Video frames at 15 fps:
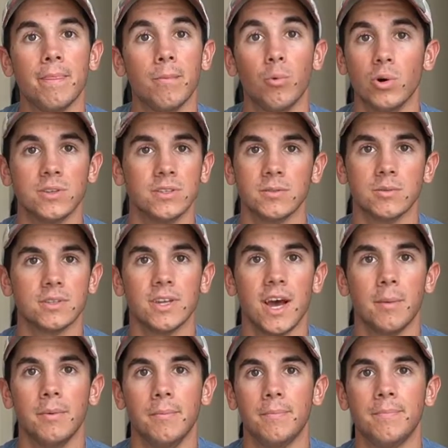wasn't supposed to
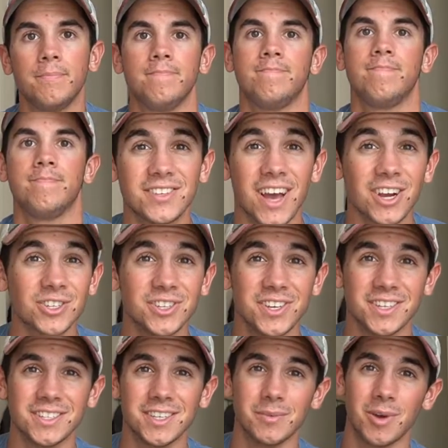happen. This actually
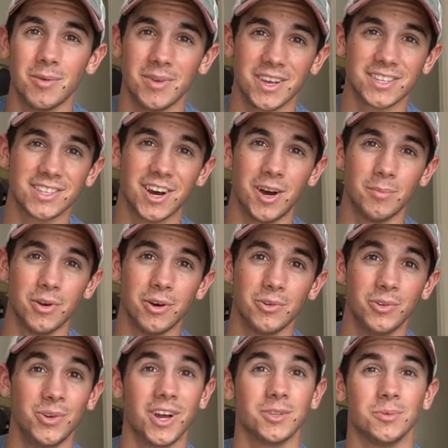isn't my biggest combo.
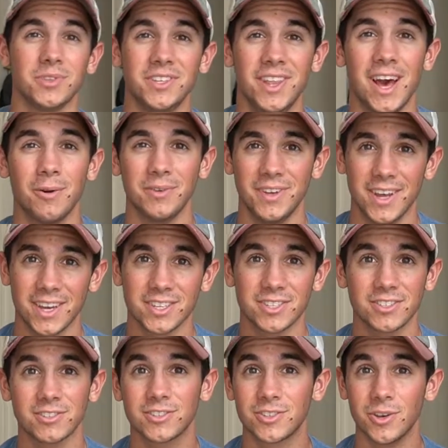You guys will see that one
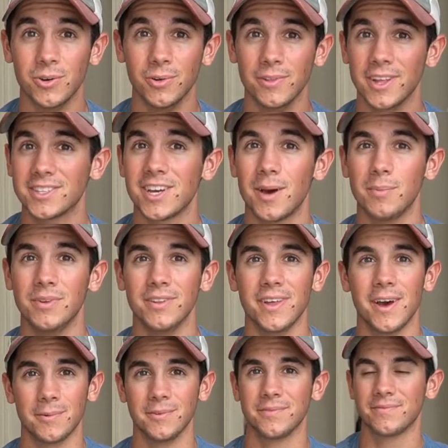next, so let's hop into
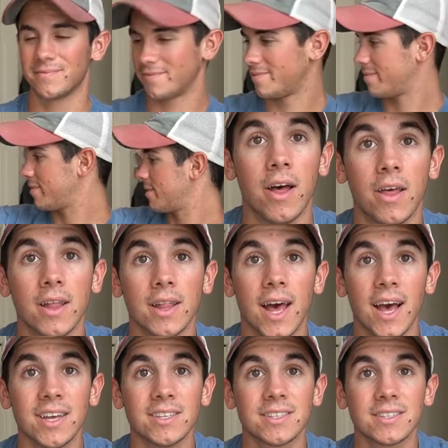that one.
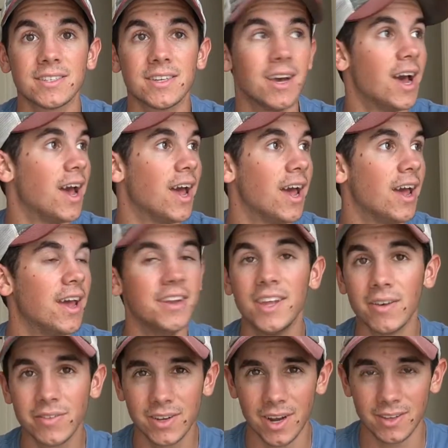Last, and
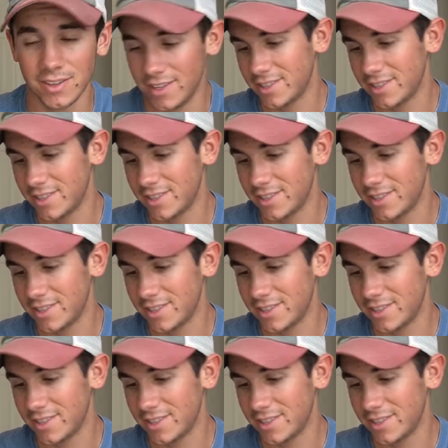definitely not